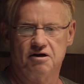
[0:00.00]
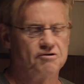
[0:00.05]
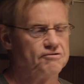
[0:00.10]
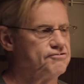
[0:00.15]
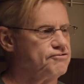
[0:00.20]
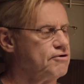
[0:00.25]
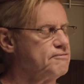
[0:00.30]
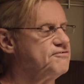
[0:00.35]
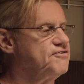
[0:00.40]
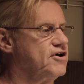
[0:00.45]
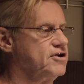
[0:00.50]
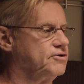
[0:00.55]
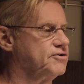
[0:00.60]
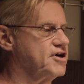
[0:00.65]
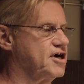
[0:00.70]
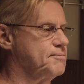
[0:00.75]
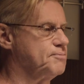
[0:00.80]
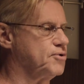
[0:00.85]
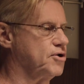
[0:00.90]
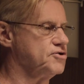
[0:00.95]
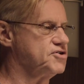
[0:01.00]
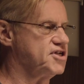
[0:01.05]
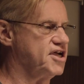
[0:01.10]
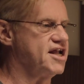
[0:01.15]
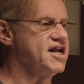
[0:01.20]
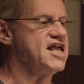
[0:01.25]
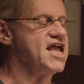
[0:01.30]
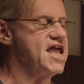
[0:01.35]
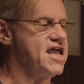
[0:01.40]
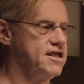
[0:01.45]
from Final Cut Pro
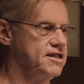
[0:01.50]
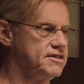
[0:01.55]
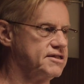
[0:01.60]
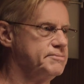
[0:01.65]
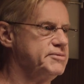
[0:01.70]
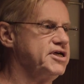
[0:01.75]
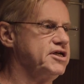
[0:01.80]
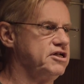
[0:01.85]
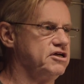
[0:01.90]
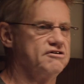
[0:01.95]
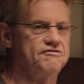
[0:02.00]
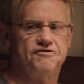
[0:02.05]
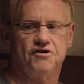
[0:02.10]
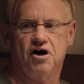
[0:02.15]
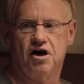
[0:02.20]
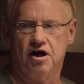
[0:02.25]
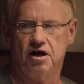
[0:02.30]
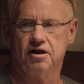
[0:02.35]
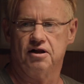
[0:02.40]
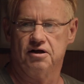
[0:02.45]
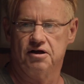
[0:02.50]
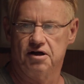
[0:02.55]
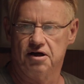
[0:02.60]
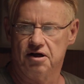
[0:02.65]
10 in the media file